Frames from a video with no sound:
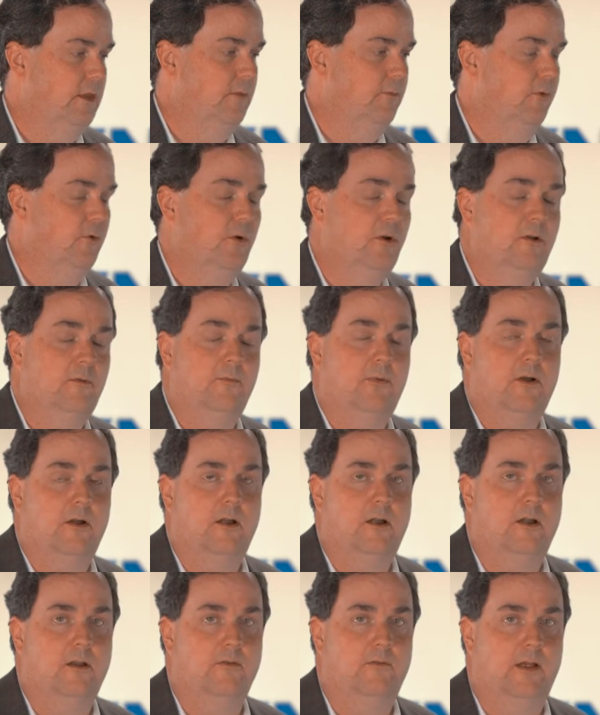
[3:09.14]
important
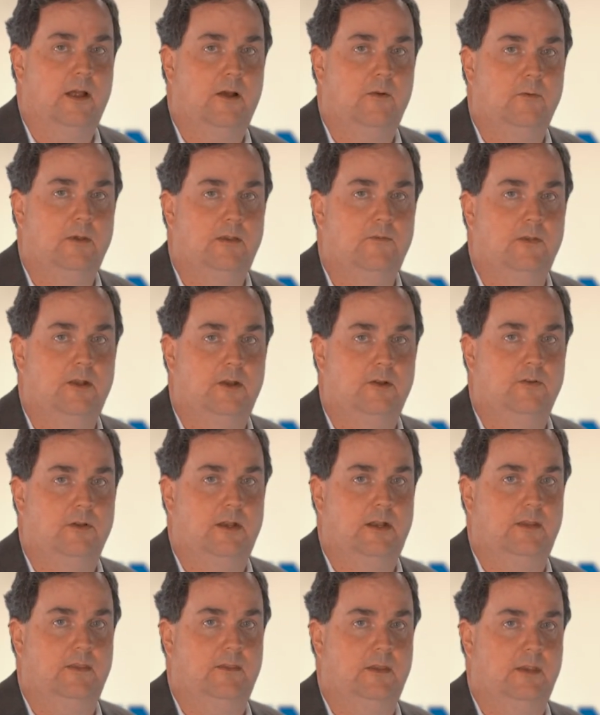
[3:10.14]
part of how we've
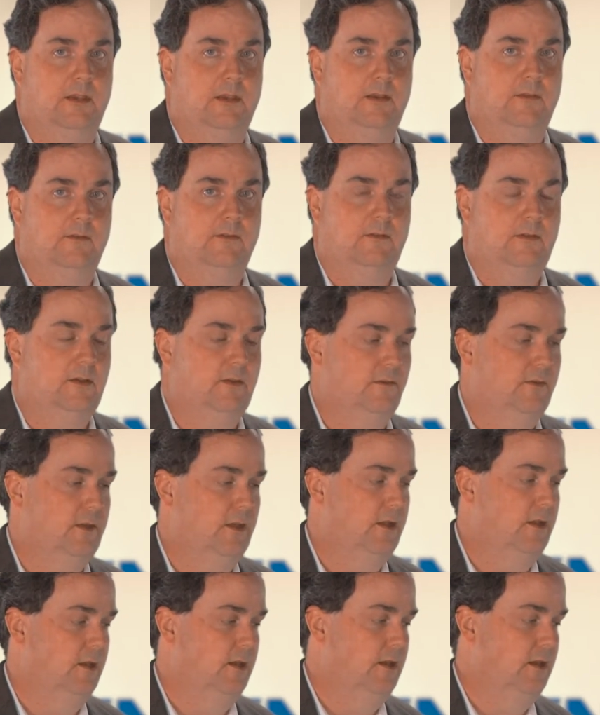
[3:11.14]
integrated things is
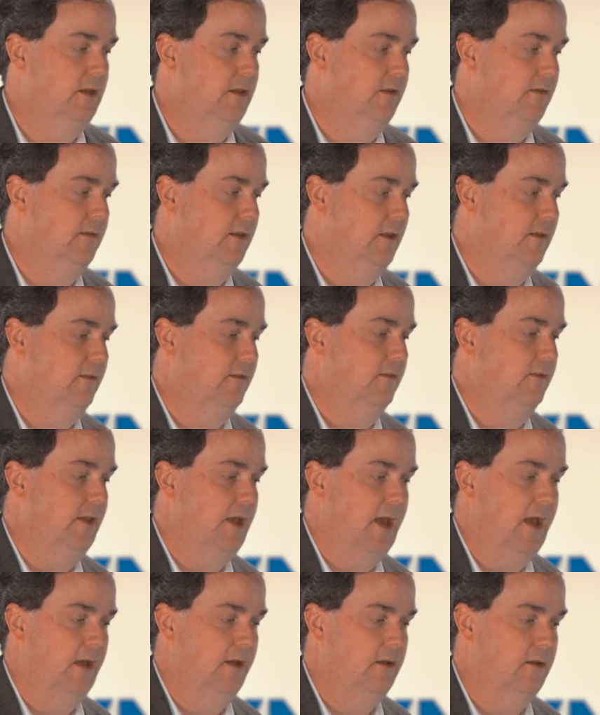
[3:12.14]
that it is a
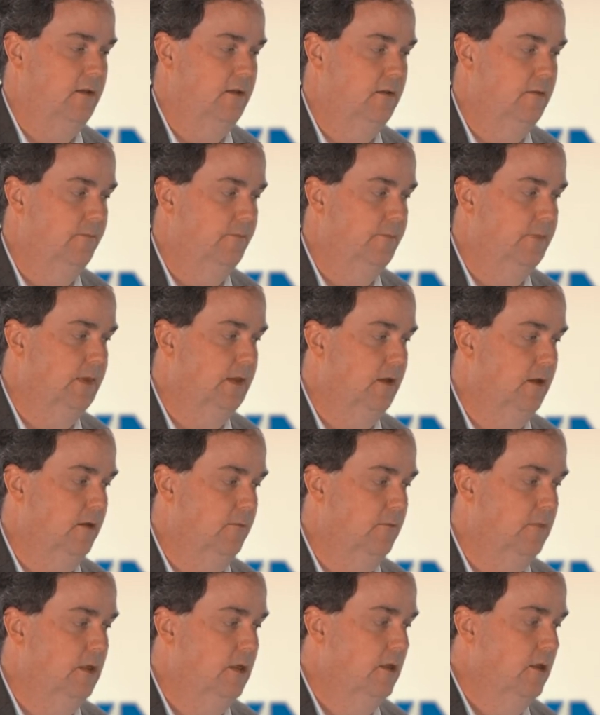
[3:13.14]
stack.
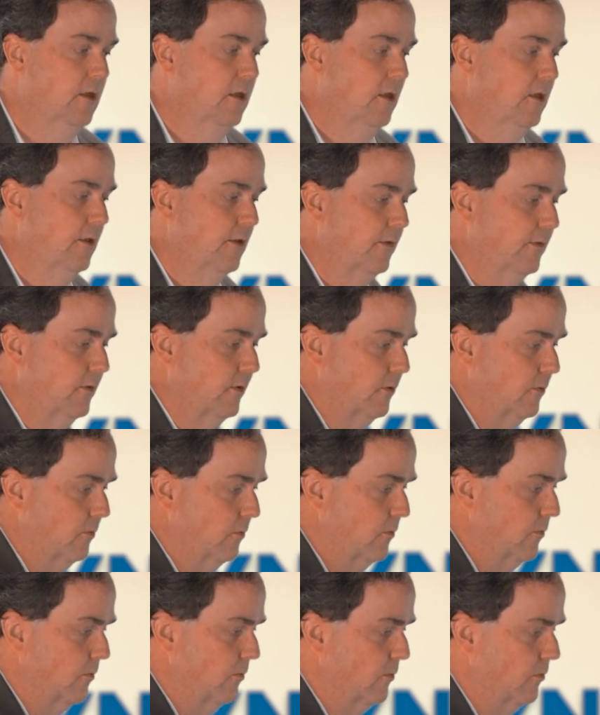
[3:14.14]
So
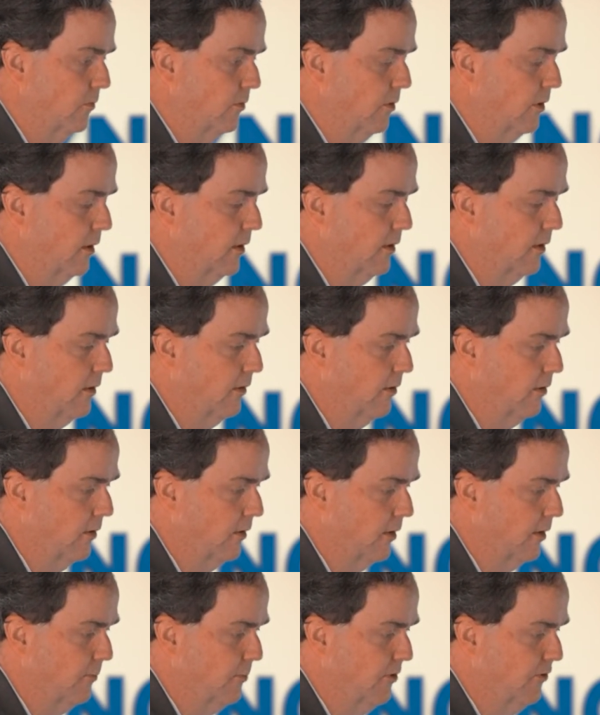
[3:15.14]

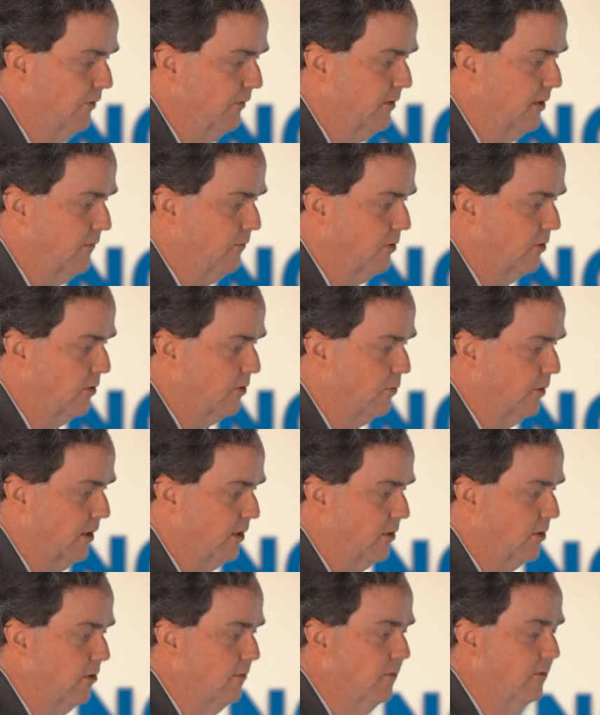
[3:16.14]
let me just give you a
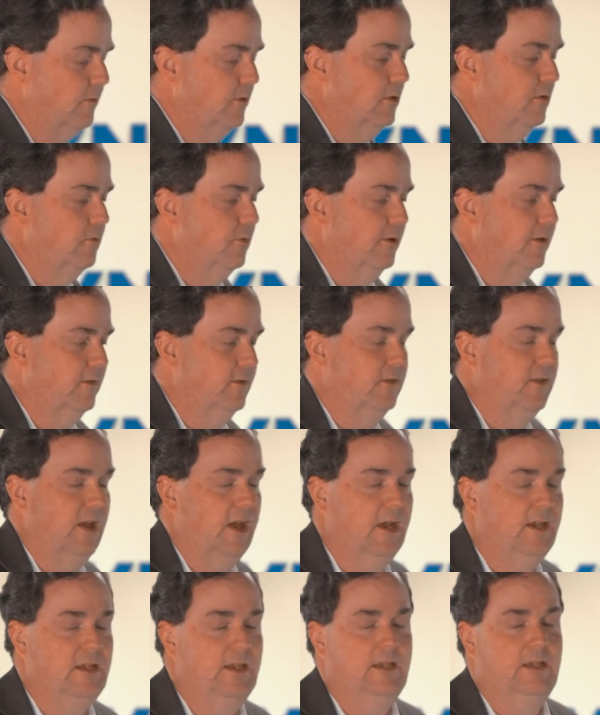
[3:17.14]
quick overview of what a
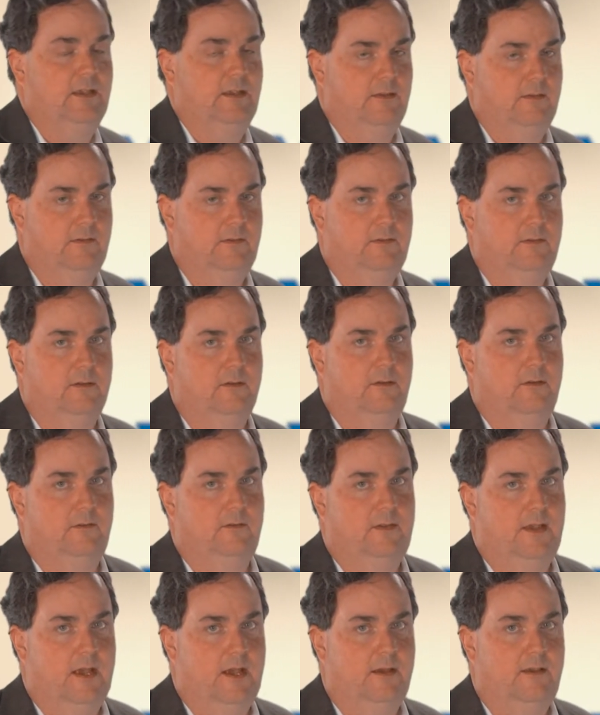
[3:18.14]
stack is. A
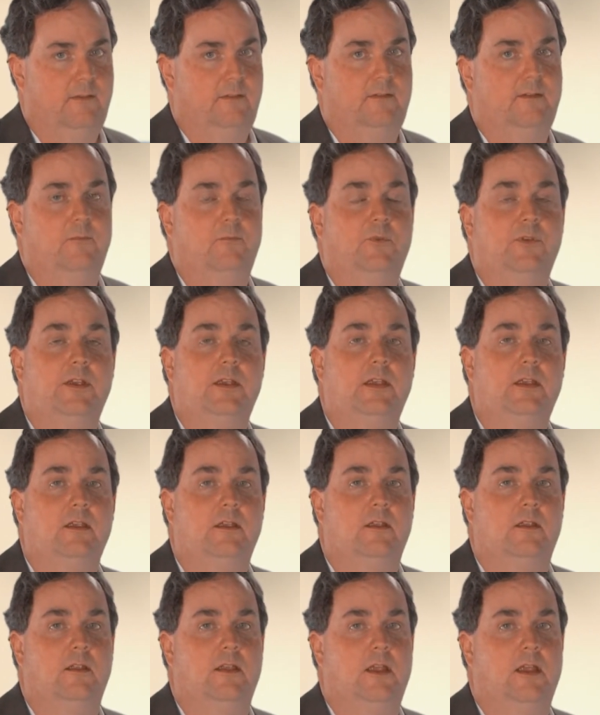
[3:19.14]
stack is
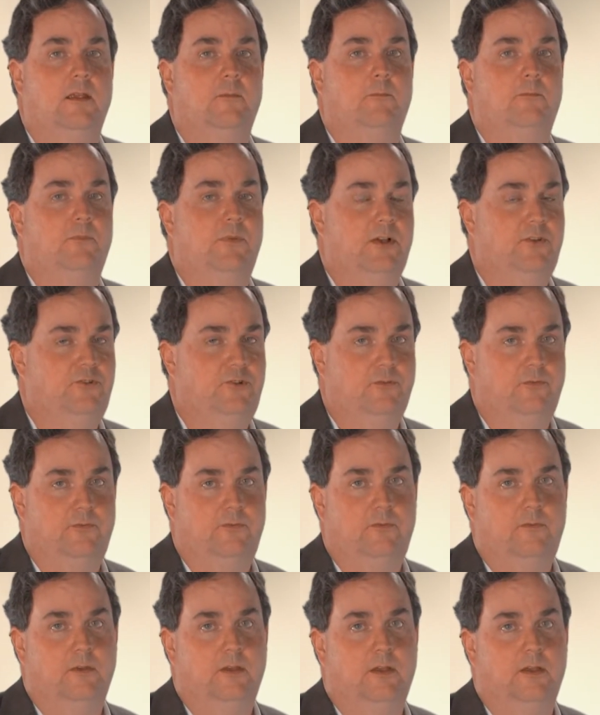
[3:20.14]
simply a bunch of
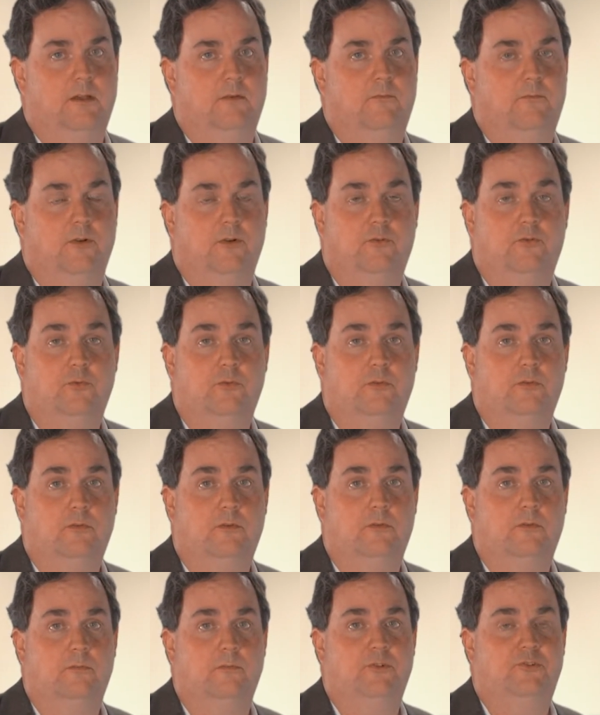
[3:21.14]

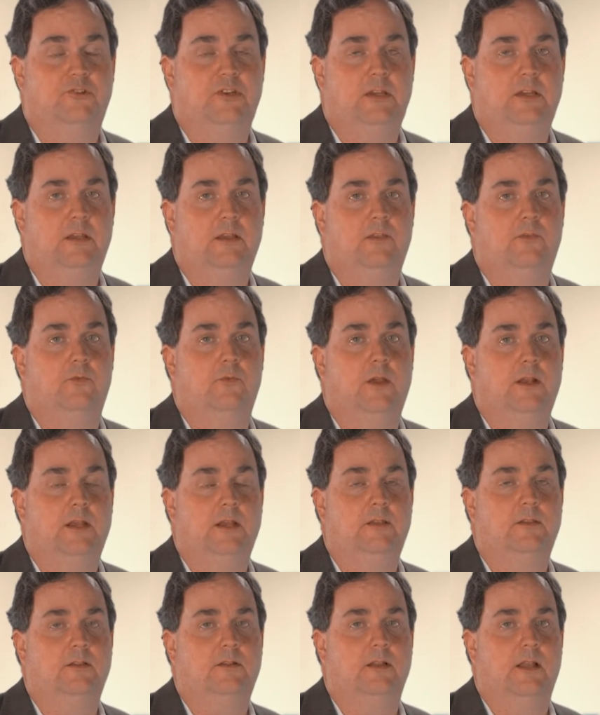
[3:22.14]
virtual machines
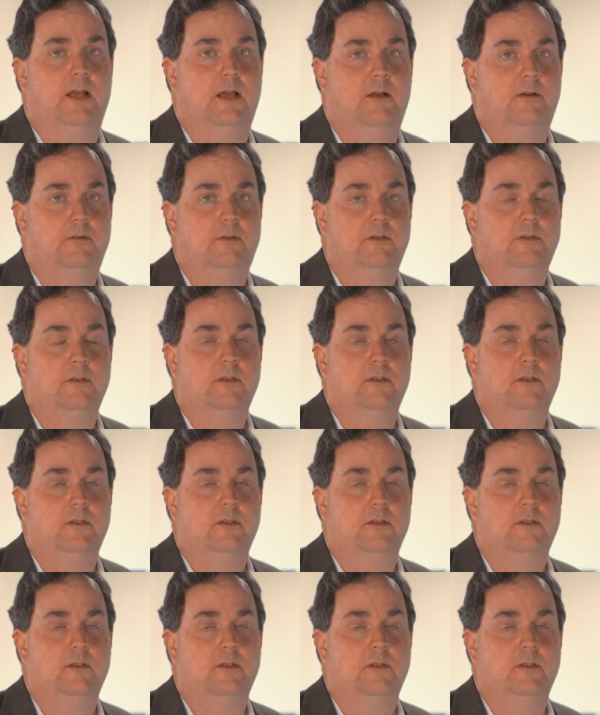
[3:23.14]
running in the cloud